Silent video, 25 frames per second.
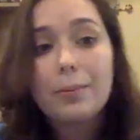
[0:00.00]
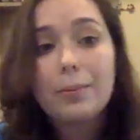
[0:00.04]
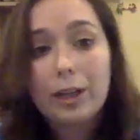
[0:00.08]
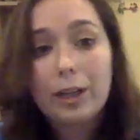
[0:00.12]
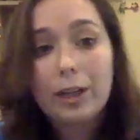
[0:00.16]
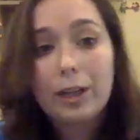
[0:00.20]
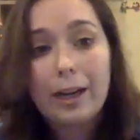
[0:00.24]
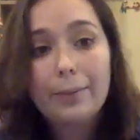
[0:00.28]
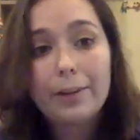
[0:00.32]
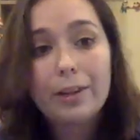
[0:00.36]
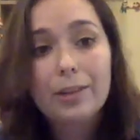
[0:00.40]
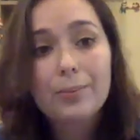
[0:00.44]

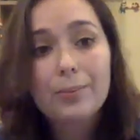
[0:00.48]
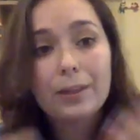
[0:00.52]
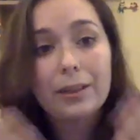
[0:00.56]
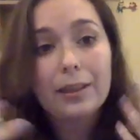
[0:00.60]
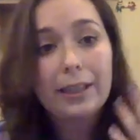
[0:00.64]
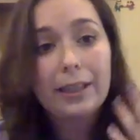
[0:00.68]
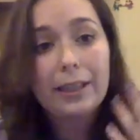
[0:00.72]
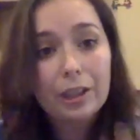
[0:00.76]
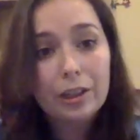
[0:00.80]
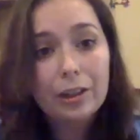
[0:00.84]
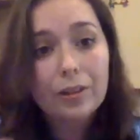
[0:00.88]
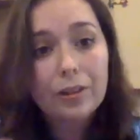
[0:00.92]
morning comics, but
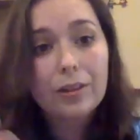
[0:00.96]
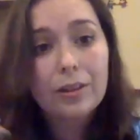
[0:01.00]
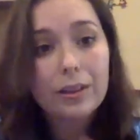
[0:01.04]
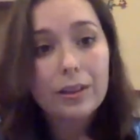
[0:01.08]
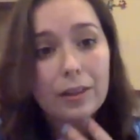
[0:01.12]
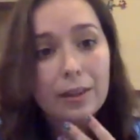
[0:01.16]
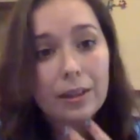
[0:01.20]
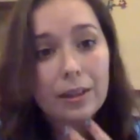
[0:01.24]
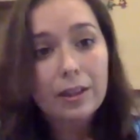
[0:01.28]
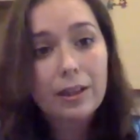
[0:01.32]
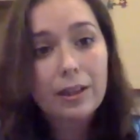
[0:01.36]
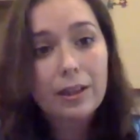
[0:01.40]
like, you know,
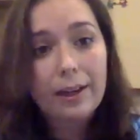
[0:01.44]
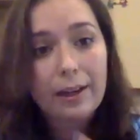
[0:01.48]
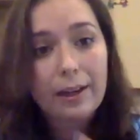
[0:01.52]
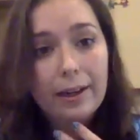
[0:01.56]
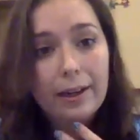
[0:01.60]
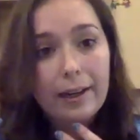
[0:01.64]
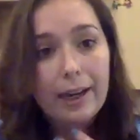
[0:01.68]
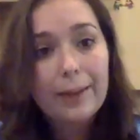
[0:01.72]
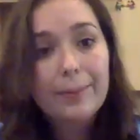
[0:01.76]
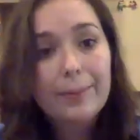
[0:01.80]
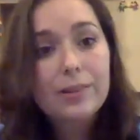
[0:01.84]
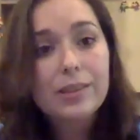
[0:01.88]
the
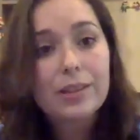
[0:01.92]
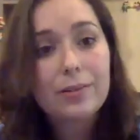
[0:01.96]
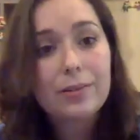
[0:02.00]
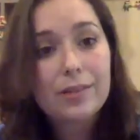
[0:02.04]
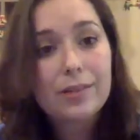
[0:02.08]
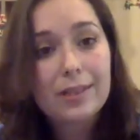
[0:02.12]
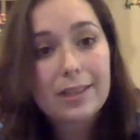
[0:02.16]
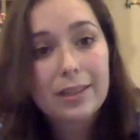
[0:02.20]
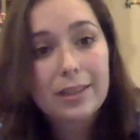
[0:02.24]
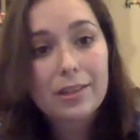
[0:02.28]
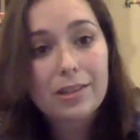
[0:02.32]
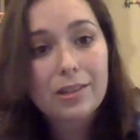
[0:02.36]
comics that you
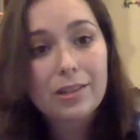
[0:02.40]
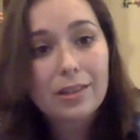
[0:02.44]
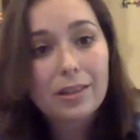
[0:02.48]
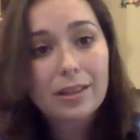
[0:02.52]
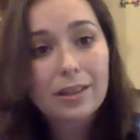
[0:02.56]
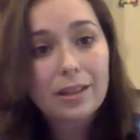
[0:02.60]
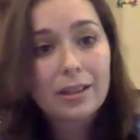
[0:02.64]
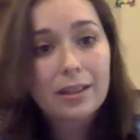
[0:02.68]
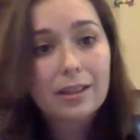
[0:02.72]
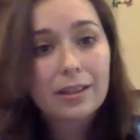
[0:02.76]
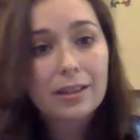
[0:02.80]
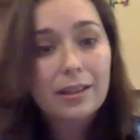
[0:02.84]
would see in
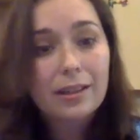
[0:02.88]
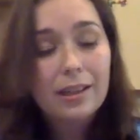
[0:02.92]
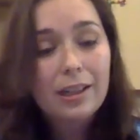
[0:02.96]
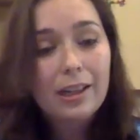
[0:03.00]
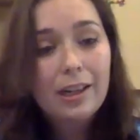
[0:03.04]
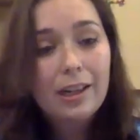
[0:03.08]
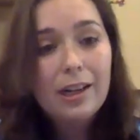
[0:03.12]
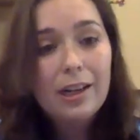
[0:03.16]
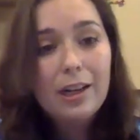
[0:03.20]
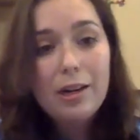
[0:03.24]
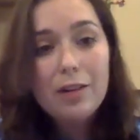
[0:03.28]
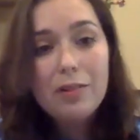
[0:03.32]

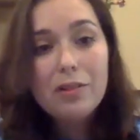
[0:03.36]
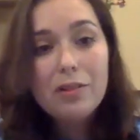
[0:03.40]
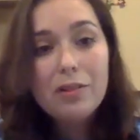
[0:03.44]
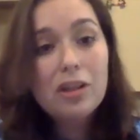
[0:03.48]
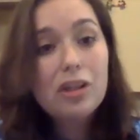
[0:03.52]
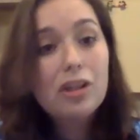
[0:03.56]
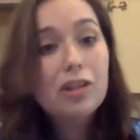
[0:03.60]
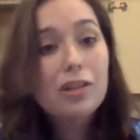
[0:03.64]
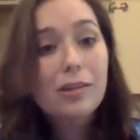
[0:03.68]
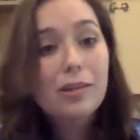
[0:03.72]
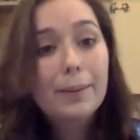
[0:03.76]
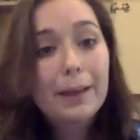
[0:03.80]
the
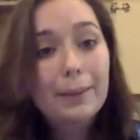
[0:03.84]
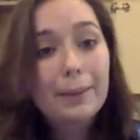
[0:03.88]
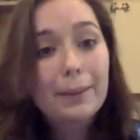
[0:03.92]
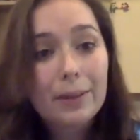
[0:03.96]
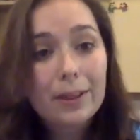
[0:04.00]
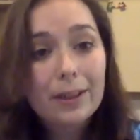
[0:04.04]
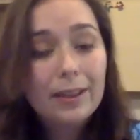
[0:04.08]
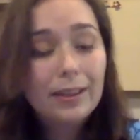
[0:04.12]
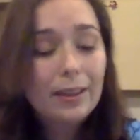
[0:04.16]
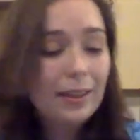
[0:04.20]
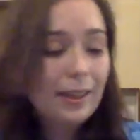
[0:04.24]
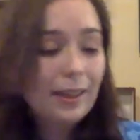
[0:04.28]

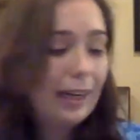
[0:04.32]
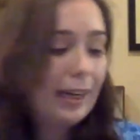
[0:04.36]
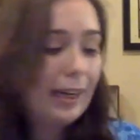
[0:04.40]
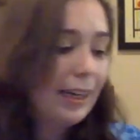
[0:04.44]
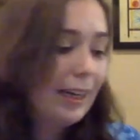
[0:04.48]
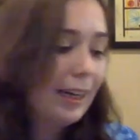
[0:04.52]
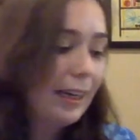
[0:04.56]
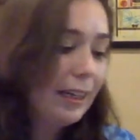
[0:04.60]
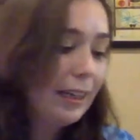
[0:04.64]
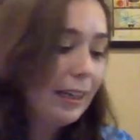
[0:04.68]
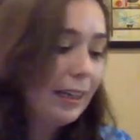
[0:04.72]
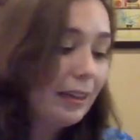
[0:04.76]
newspaper.
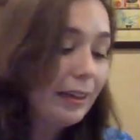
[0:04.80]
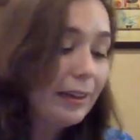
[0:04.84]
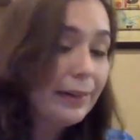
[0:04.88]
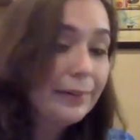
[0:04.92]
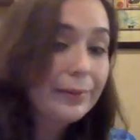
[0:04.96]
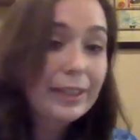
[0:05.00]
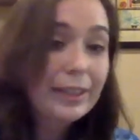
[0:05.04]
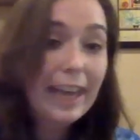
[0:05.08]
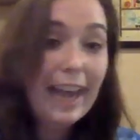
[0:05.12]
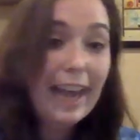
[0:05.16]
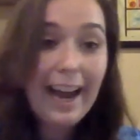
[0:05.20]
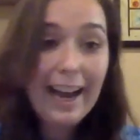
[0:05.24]
I
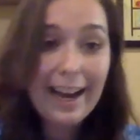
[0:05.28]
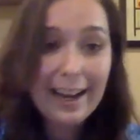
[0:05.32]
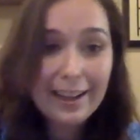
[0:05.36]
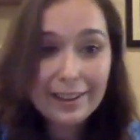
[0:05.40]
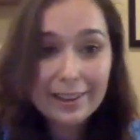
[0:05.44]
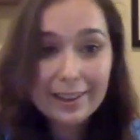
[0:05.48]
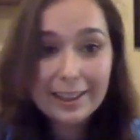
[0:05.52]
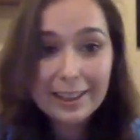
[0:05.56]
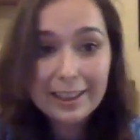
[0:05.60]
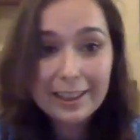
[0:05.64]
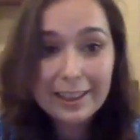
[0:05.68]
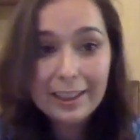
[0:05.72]
loved
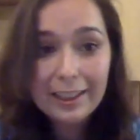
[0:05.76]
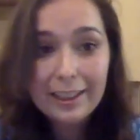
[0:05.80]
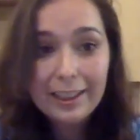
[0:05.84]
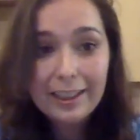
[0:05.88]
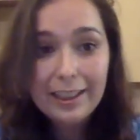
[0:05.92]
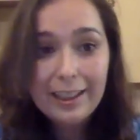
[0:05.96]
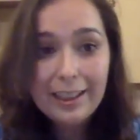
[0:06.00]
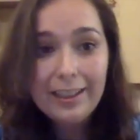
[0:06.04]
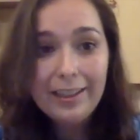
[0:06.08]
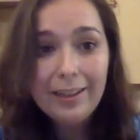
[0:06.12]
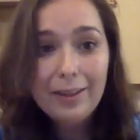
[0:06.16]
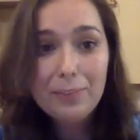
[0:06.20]
Kathy
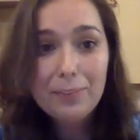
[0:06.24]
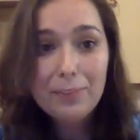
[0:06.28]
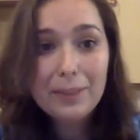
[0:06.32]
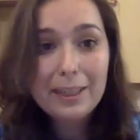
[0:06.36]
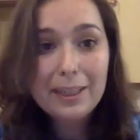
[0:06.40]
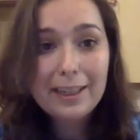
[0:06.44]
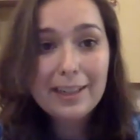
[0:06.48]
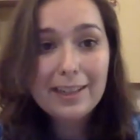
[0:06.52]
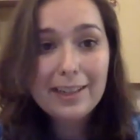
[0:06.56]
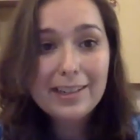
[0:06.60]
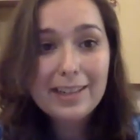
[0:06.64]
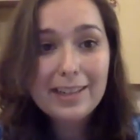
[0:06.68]

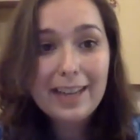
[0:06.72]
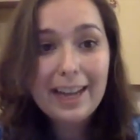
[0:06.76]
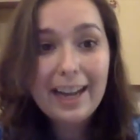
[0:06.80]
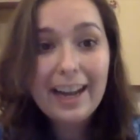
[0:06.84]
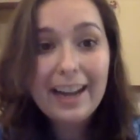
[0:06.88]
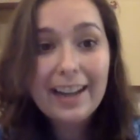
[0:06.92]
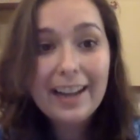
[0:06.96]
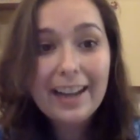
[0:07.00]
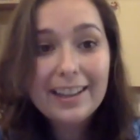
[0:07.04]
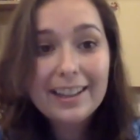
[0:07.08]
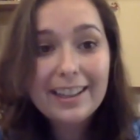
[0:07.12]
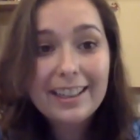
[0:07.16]
because
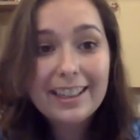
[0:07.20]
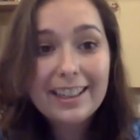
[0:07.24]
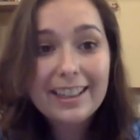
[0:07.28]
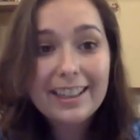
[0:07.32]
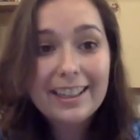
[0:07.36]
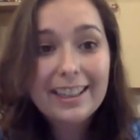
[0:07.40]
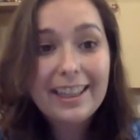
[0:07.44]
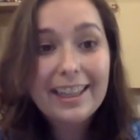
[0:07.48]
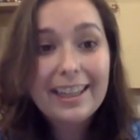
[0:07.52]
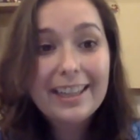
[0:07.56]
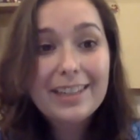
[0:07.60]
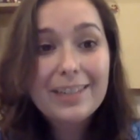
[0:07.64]
Kathy
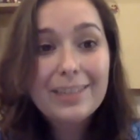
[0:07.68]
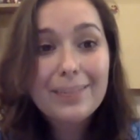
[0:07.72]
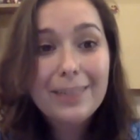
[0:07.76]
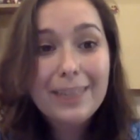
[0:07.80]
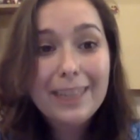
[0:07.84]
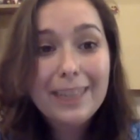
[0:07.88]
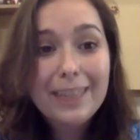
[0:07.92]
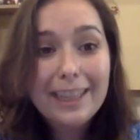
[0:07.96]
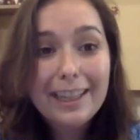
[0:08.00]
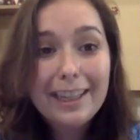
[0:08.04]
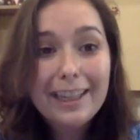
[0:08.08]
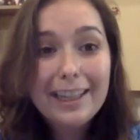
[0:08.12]
liked
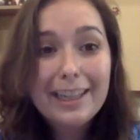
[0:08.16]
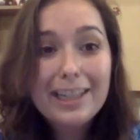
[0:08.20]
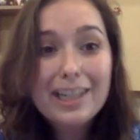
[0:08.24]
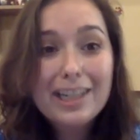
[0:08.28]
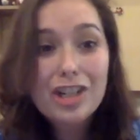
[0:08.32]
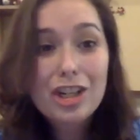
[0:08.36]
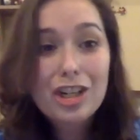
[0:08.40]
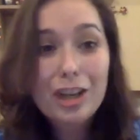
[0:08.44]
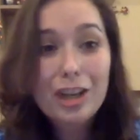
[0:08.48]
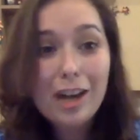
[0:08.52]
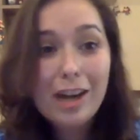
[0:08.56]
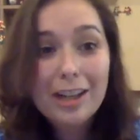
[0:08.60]
me like
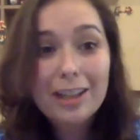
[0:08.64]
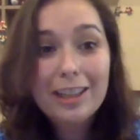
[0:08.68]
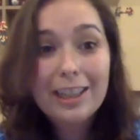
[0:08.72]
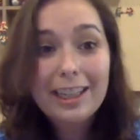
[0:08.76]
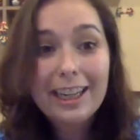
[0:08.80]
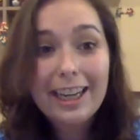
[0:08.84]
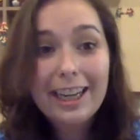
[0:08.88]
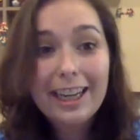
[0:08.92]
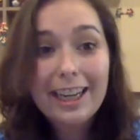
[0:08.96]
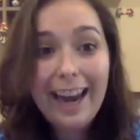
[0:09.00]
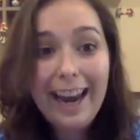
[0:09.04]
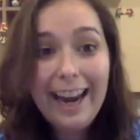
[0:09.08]

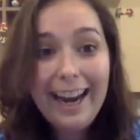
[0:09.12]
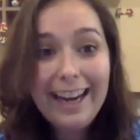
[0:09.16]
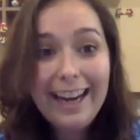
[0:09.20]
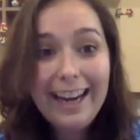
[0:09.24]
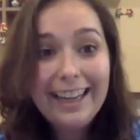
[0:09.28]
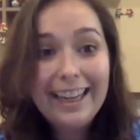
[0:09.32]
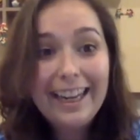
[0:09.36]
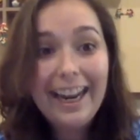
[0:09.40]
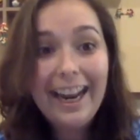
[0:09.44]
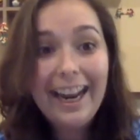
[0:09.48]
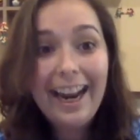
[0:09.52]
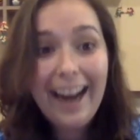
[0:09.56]
chocolate
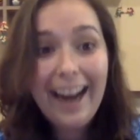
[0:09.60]
cake.